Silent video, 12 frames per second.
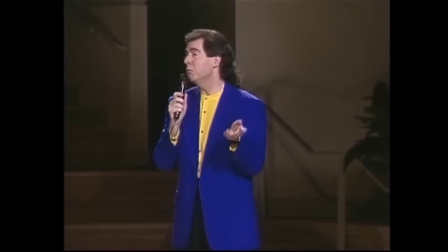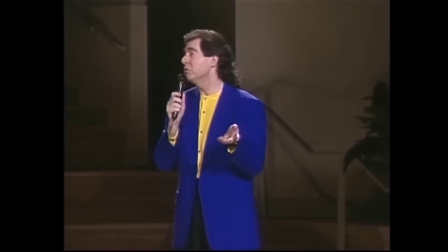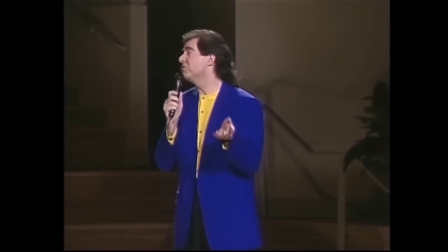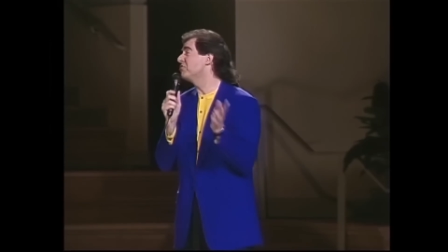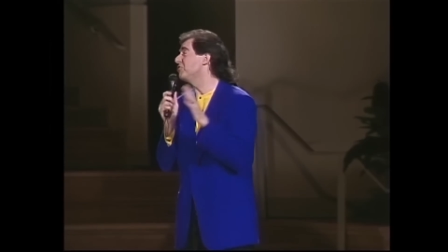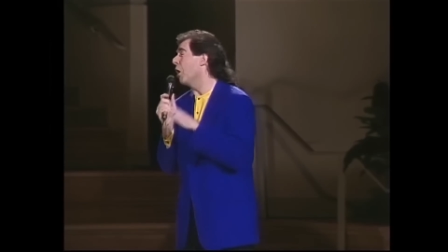were
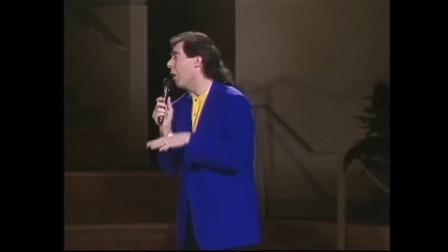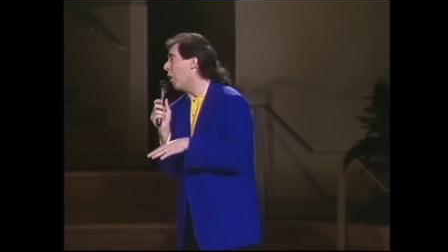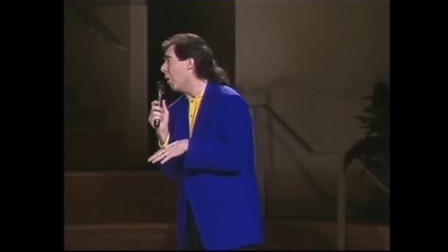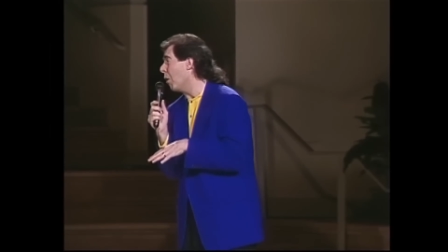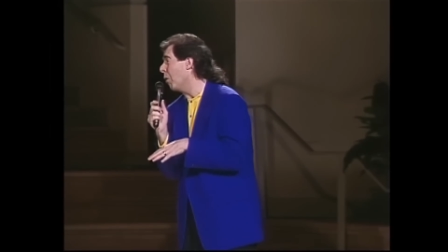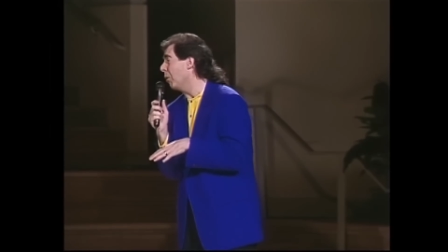
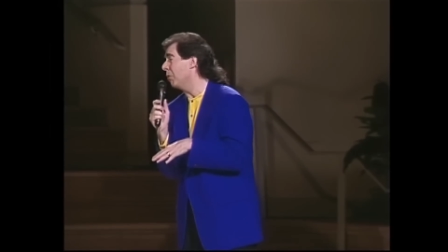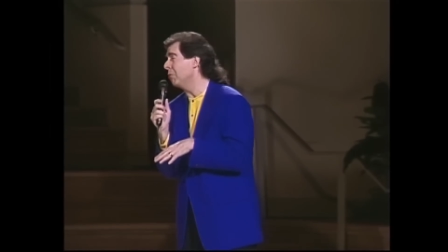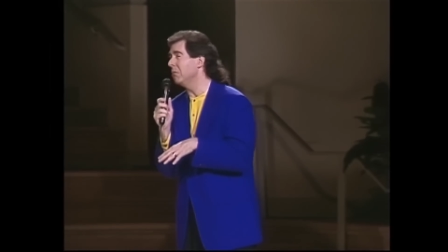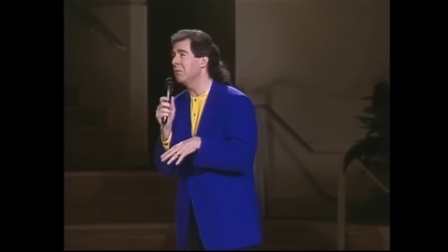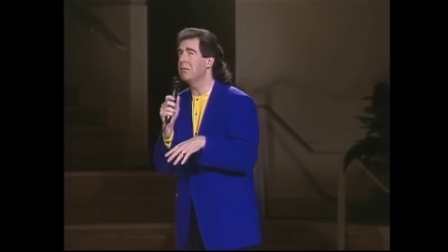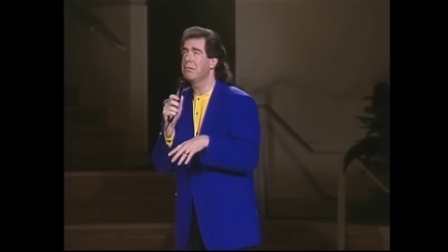
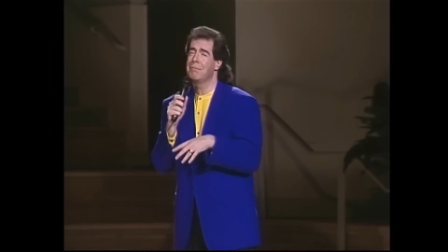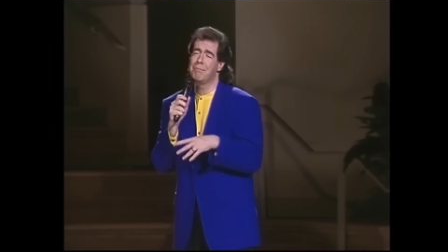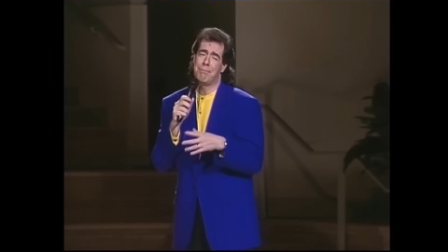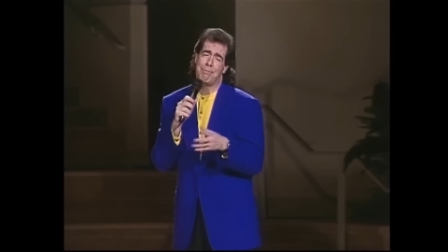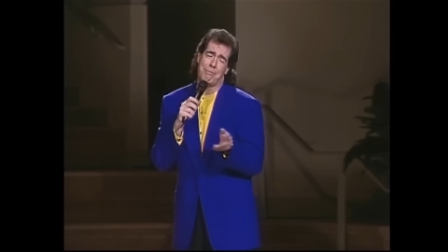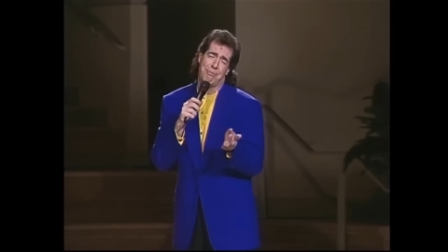stoned.
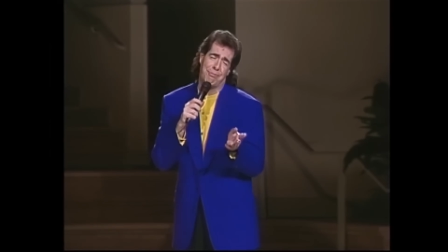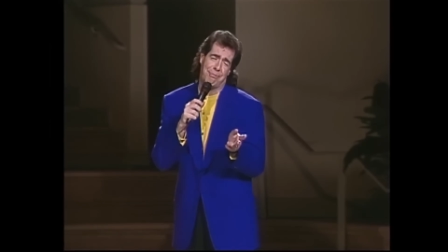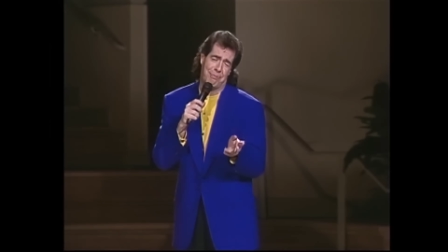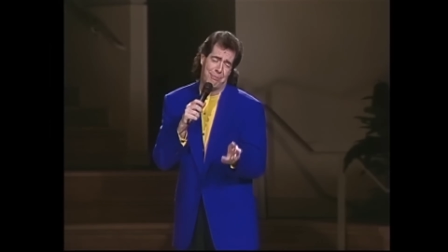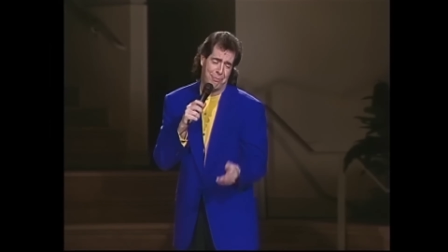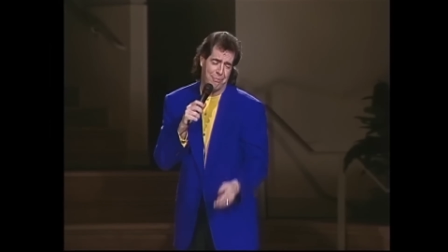
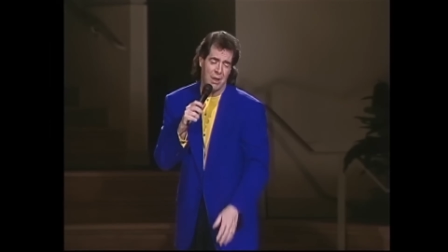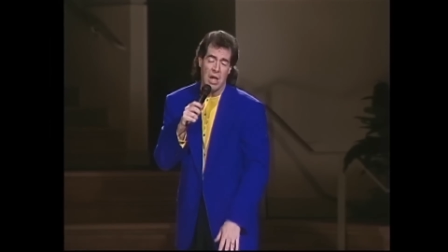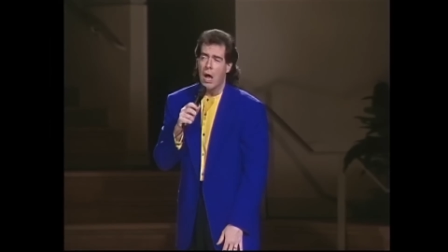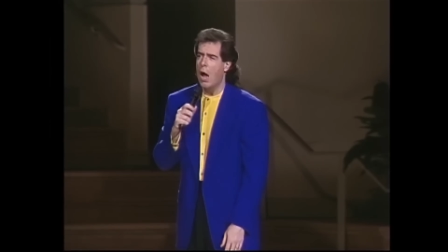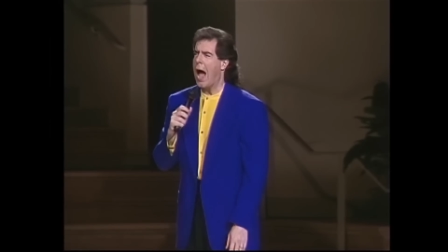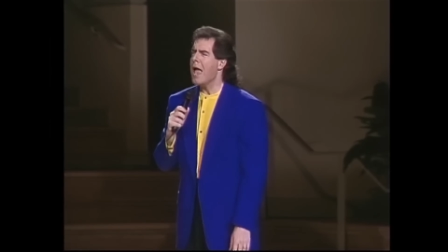
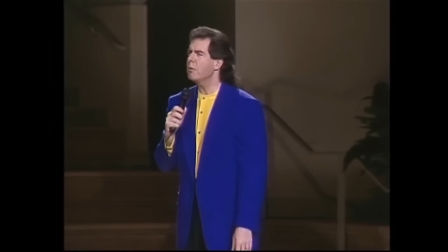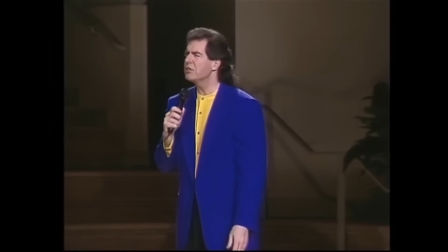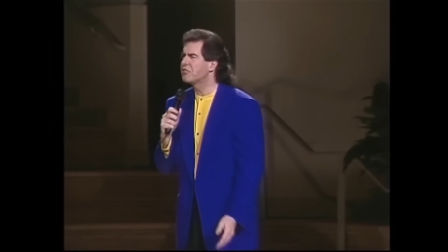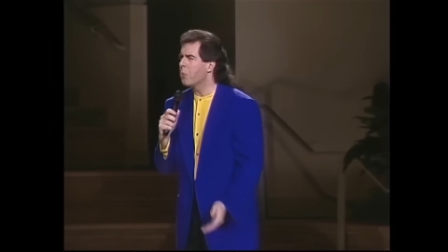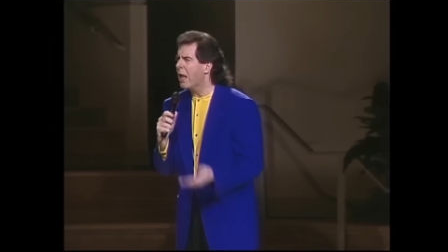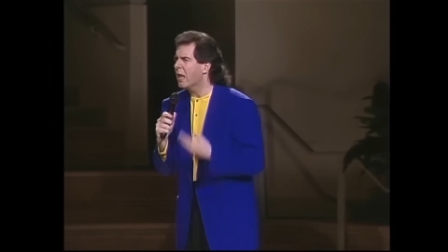I was
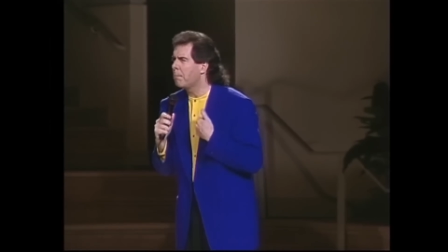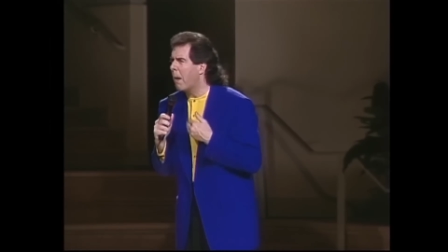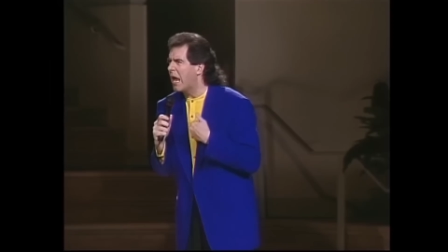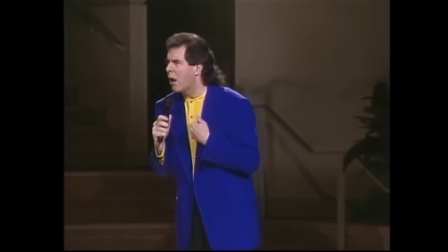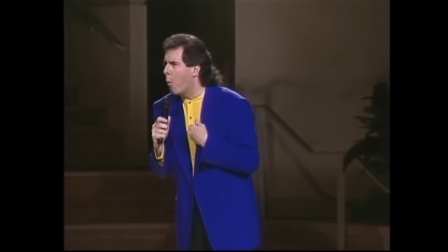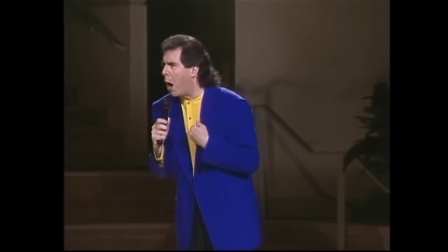swallowed
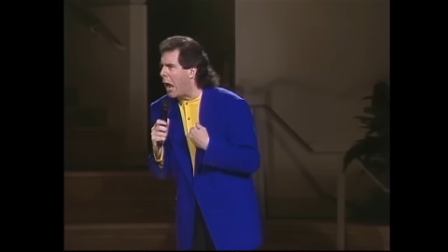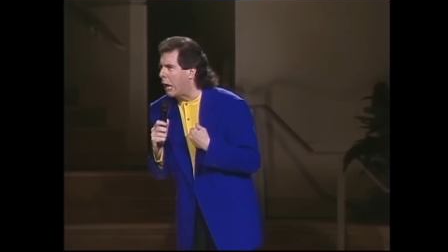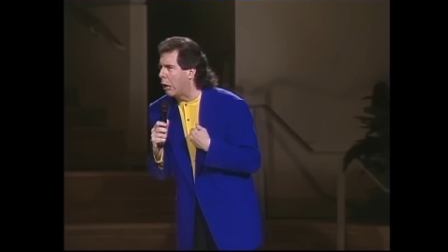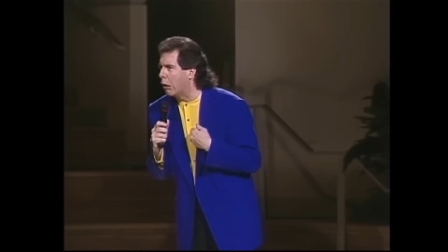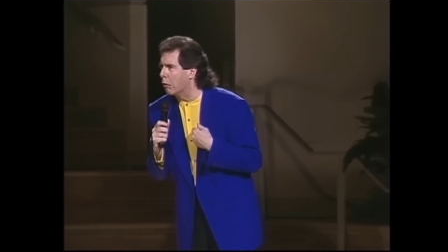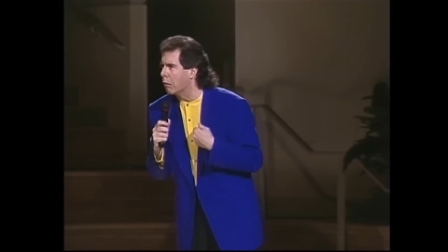by a
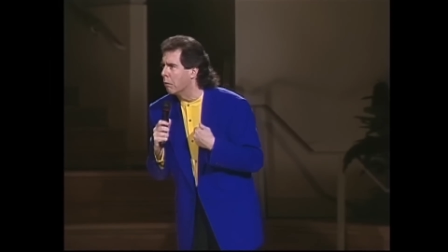whale.